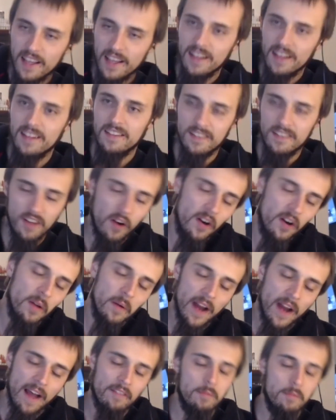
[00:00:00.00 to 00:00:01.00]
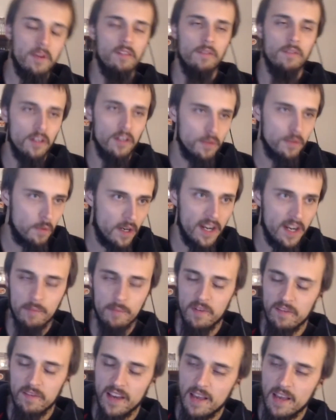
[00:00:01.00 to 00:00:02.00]
Tony would have to be the first one,
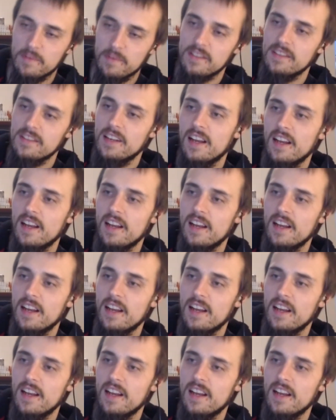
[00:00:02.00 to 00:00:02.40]
Hippie Vapes.